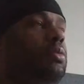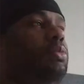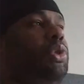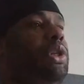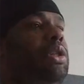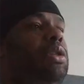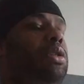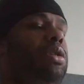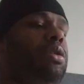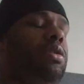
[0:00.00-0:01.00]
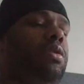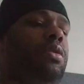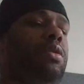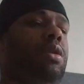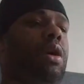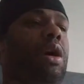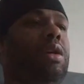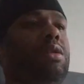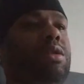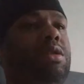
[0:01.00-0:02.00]
but I'll
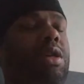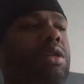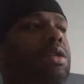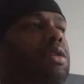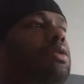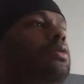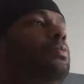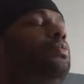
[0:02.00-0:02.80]
just say this: